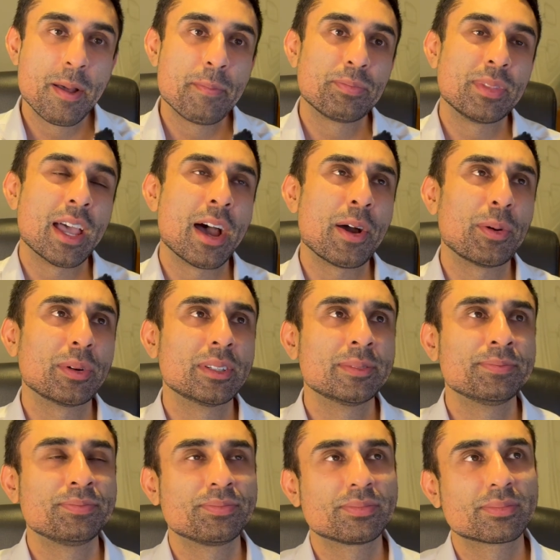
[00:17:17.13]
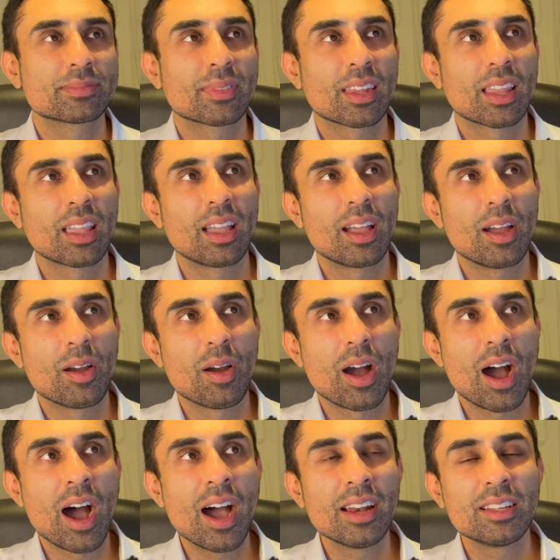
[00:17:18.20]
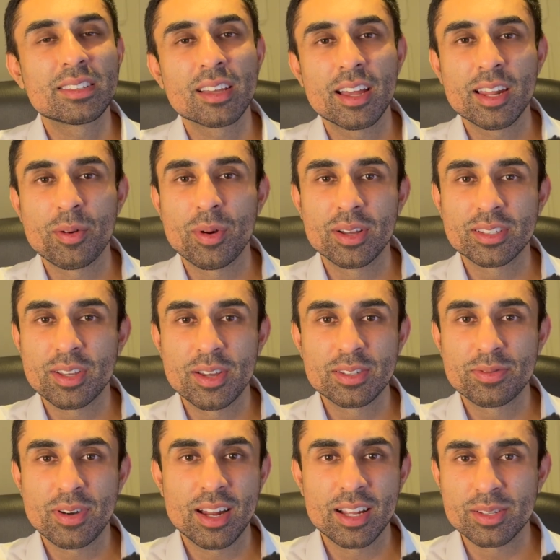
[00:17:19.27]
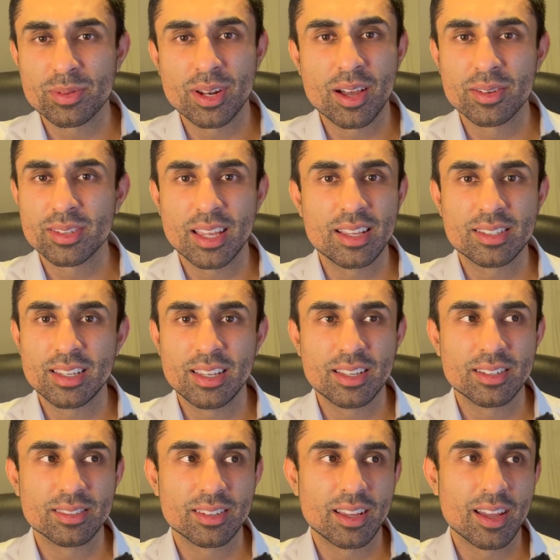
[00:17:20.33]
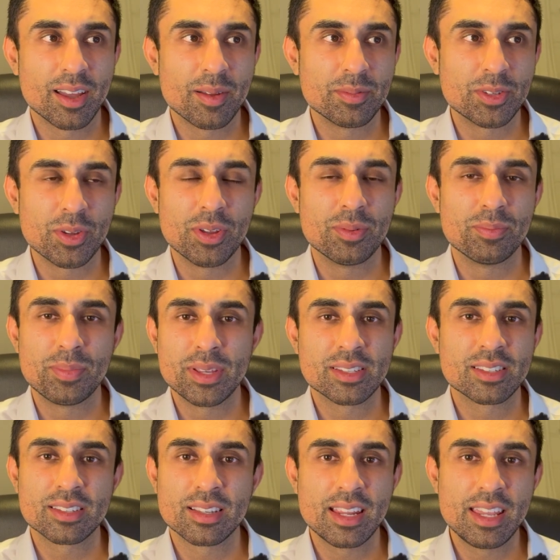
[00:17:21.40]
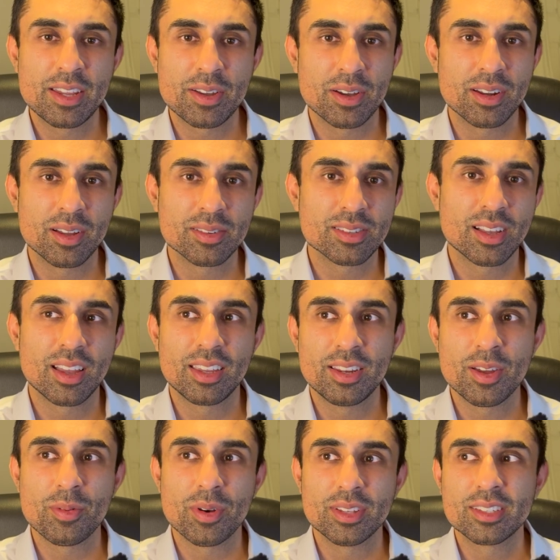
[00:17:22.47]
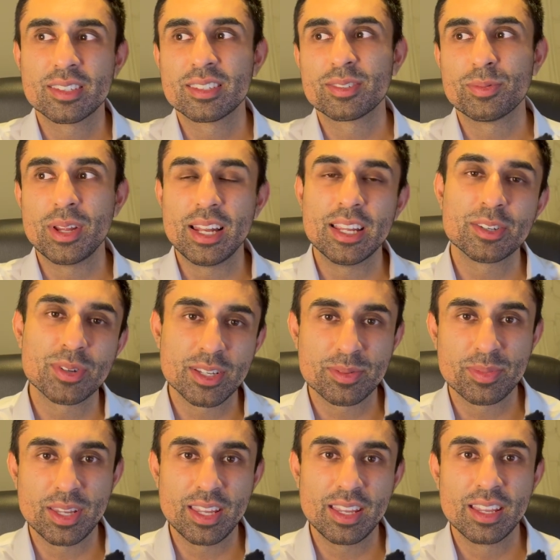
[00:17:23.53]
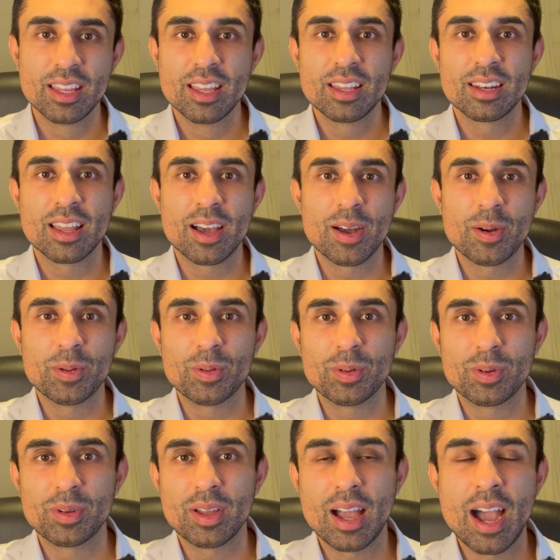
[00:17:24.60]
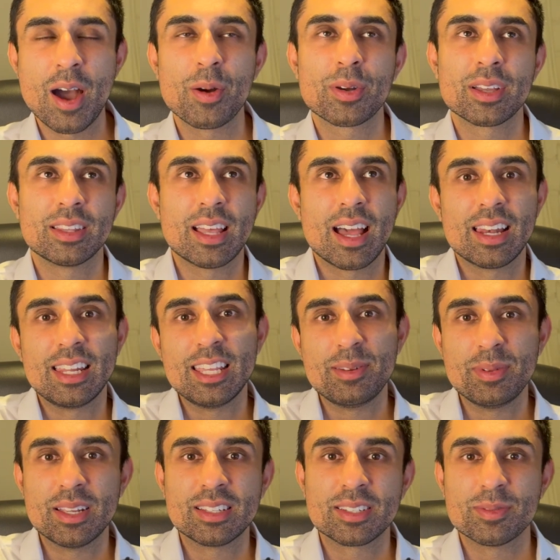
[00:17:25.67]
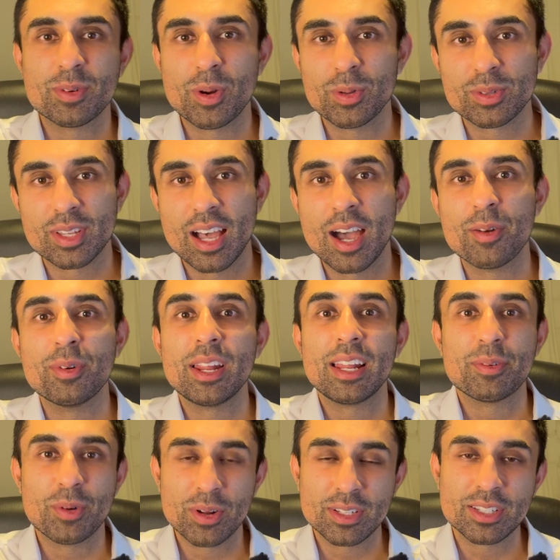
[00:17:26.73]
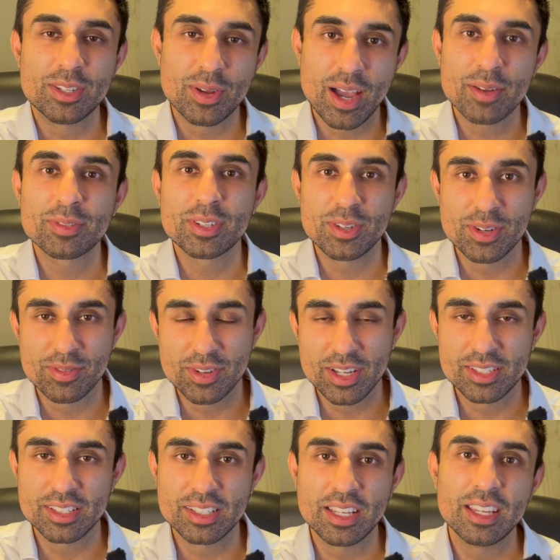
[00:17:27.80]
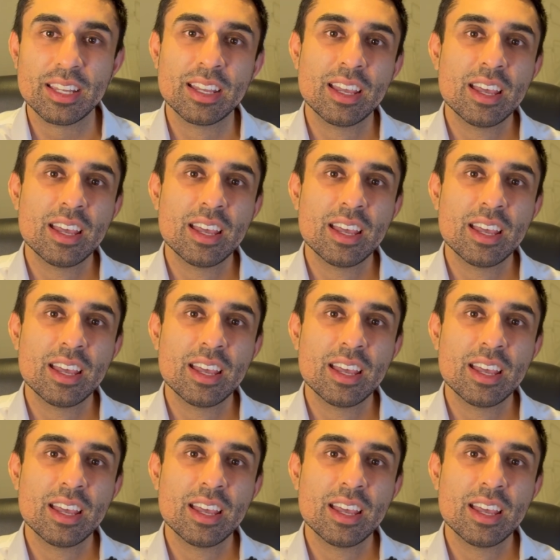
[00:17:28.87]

Now, I decided I wanted to go into finance when I was 18, doing business and econ. I was like, you know what, this is really interests me. Now, how can that lead me into roles that I really want to do after university?